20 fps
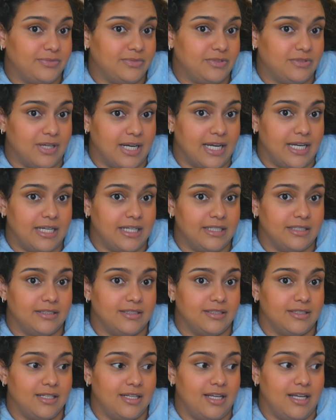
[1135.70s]
Right?
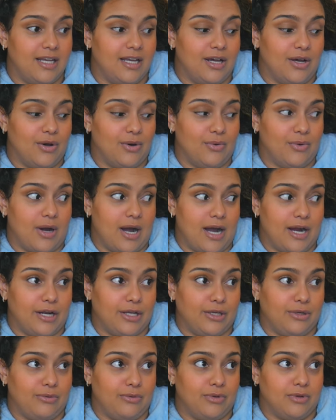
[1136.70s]
How
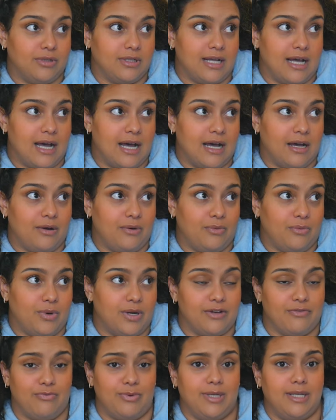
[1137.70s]
do you know that?
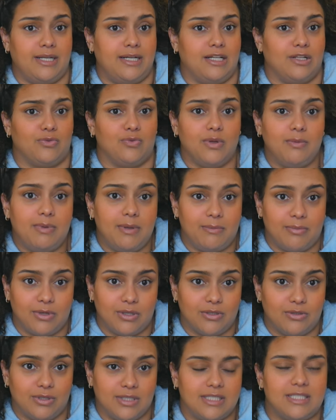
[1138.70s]
What if we needed 3 people
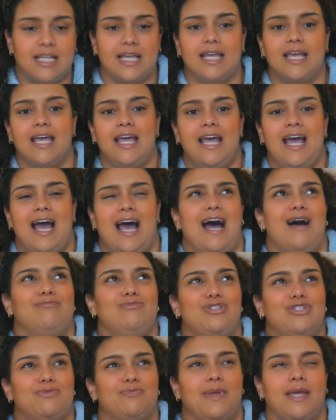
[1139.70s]
to do this? Like,
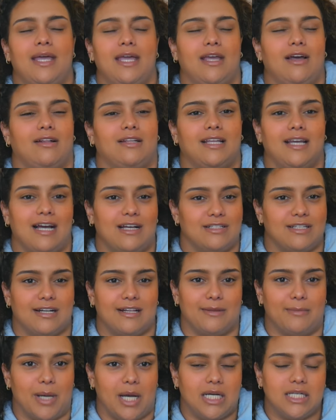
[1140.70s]
I'm just making y'all think outside
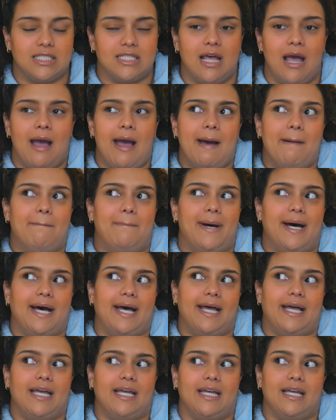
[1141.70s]
of the box.
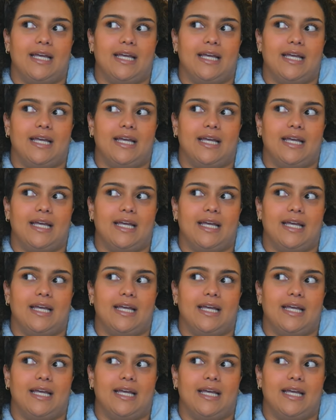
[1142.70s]
But